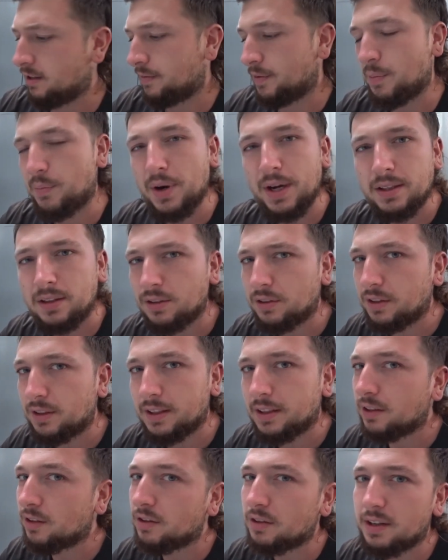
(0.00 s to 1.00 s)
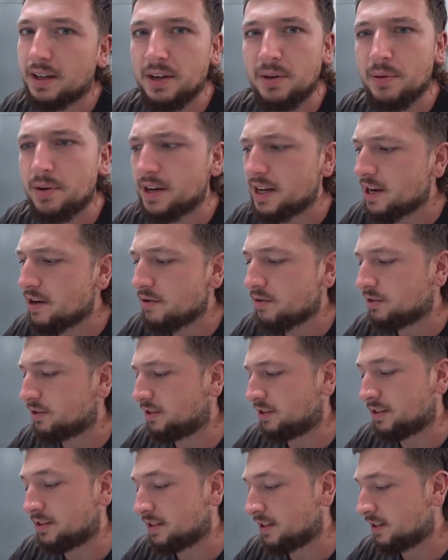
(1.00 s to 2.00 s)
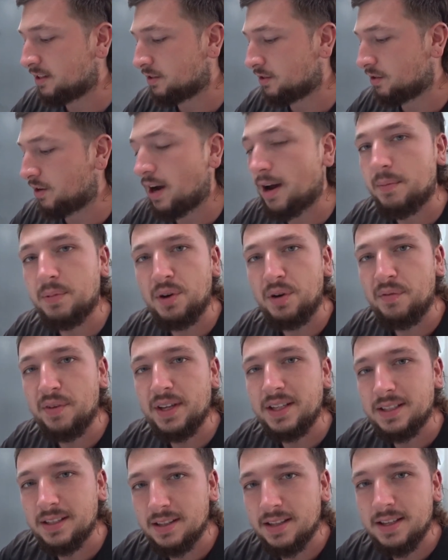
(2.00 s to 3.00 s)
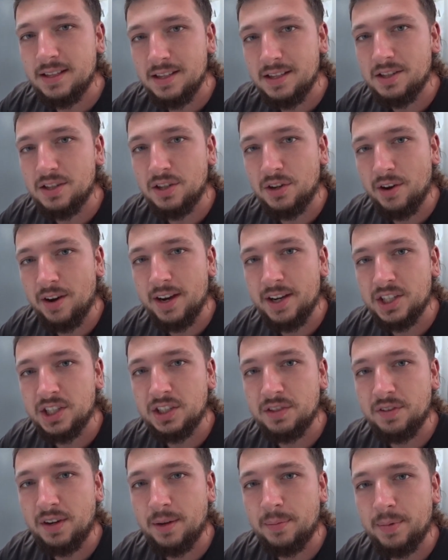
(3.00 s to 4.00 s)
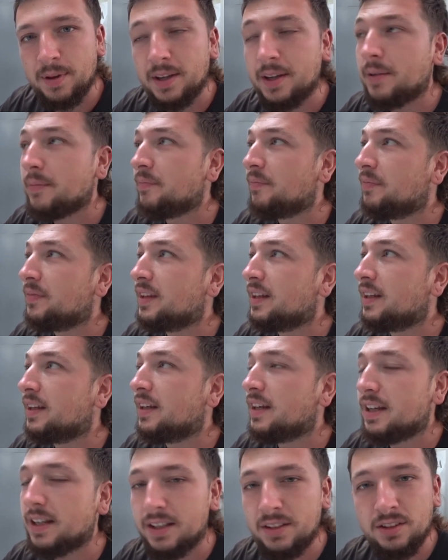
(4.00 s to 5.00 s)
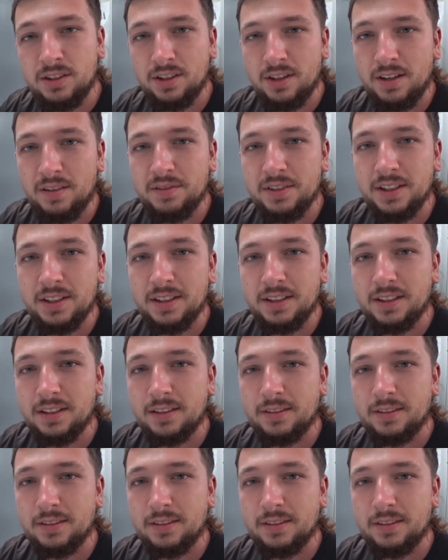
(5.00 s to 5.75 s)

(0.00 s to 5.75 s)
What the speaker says: The bread didn't look anywhere near as good as this, so I'm convinced this is the greatest Cevapi in Travnik.